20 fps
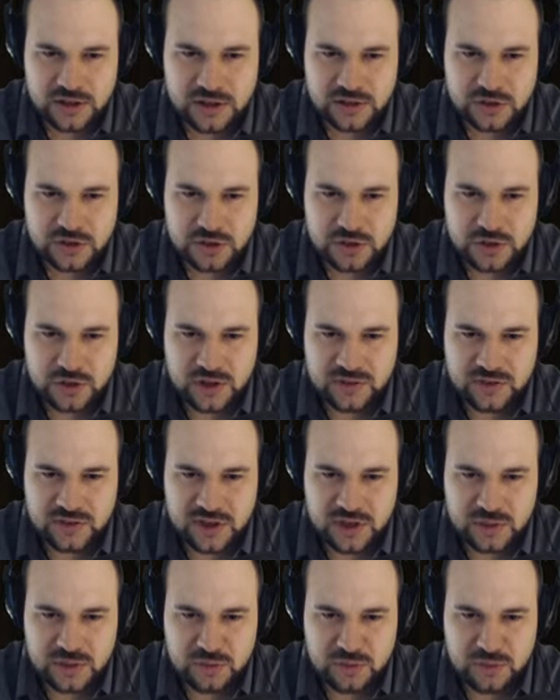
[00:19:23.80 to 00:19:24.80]
Should you have
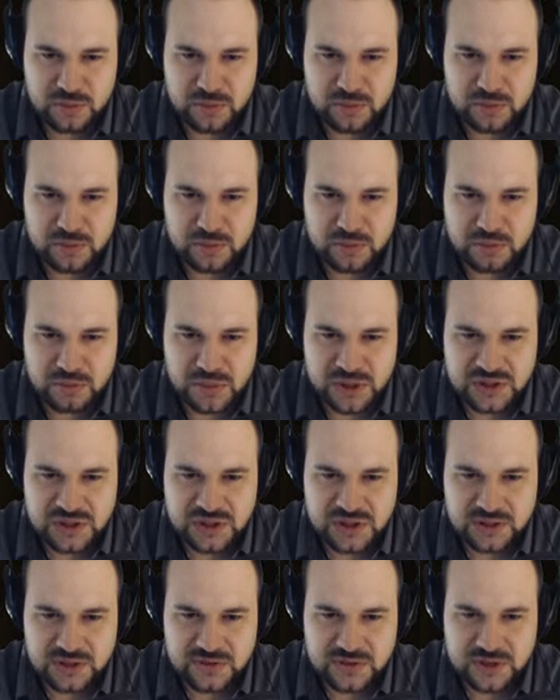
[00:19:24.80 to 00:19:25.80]
any
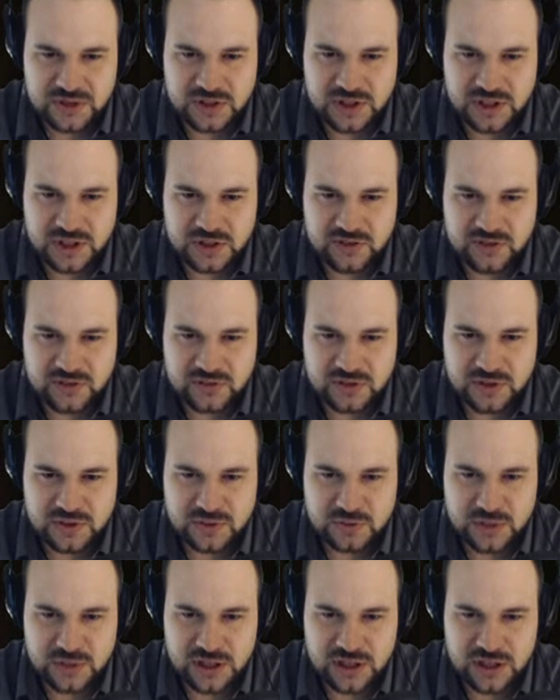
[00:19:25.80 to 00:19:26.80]
missives to give to
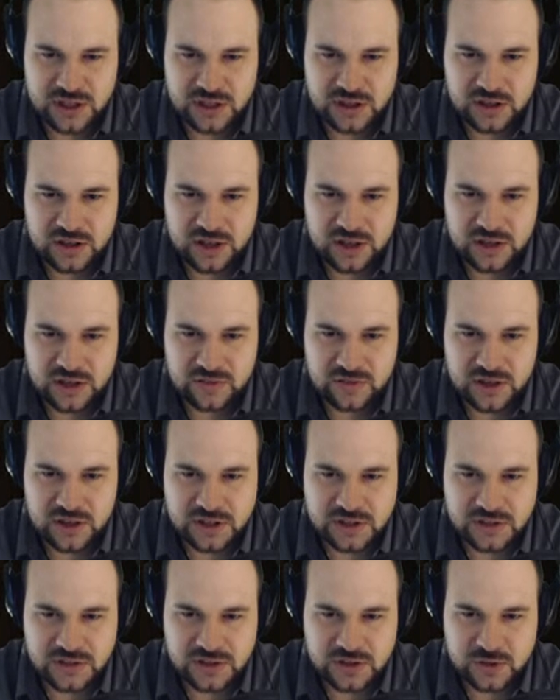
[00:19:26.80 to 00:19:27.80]
me, I
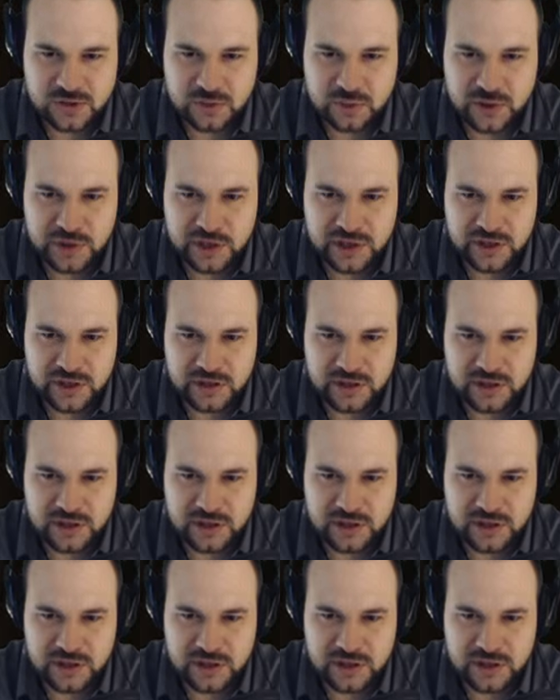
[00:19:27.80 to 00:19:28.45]
invite you to go by,